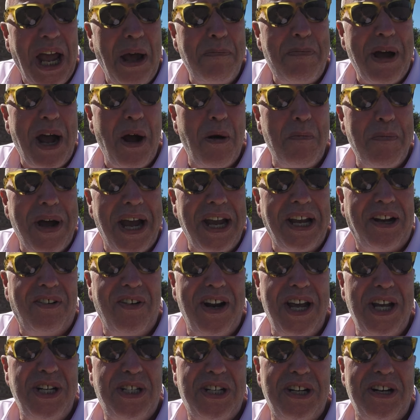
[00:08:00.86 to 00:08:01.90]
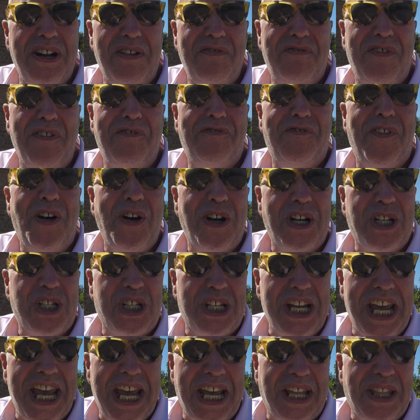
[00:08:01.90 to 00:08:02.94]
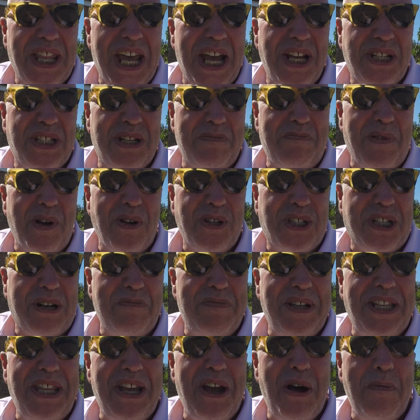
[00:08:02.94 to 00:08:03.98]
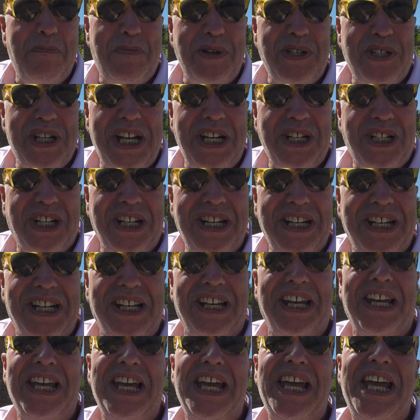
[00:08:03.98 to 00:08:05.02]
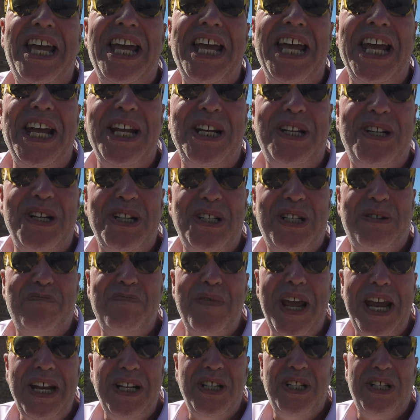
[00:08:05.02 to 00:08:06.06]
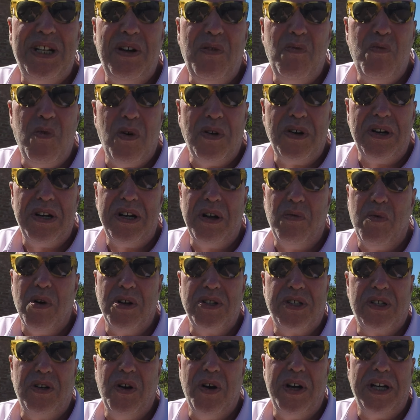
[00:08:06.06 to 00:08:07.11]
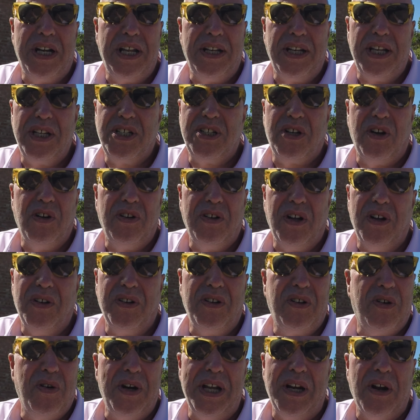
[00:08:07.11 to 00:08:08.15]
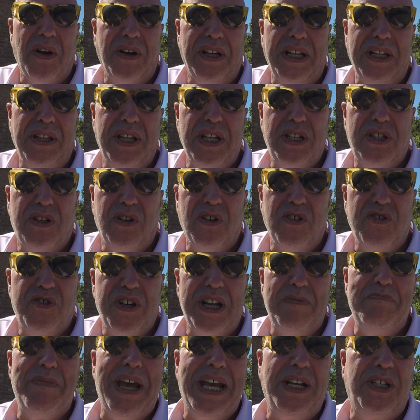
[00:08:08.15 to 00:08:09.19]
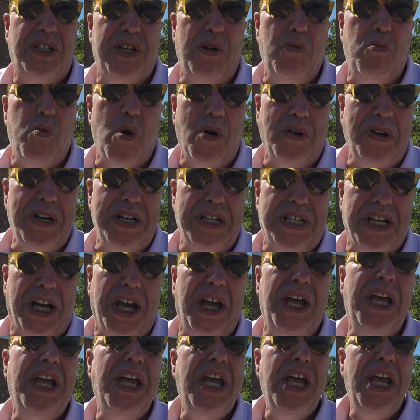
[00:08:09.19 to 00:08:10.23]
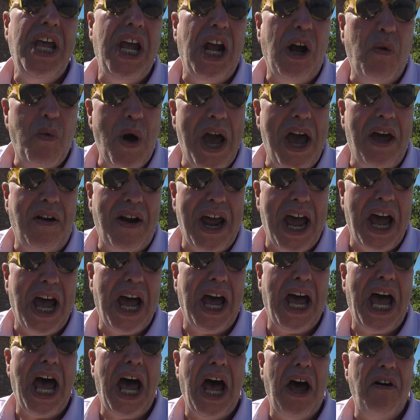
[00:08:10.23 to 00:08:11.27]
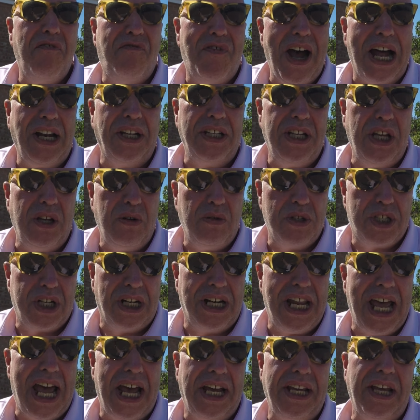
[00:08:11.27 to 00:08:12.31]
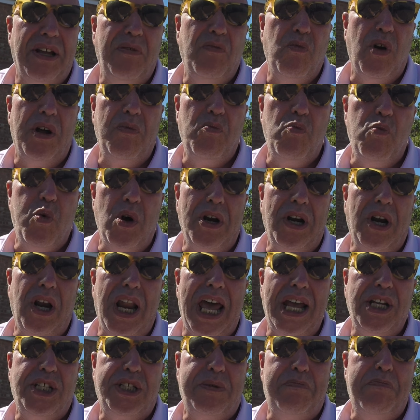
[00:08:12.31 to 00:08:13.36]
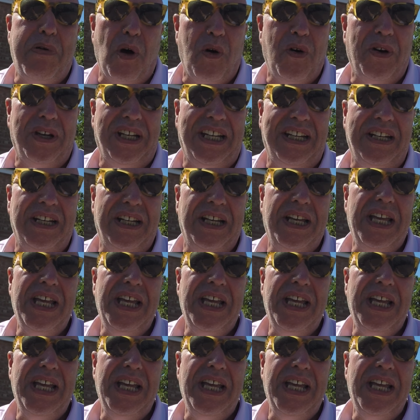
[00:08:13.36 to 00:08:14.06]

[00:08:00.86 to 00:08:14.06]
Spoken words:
about migration, and for fuck's sake, they're supposed to be the opposition. It just makes you wonder what's going on in this country. It makes you wonder where our values lie. And one last point.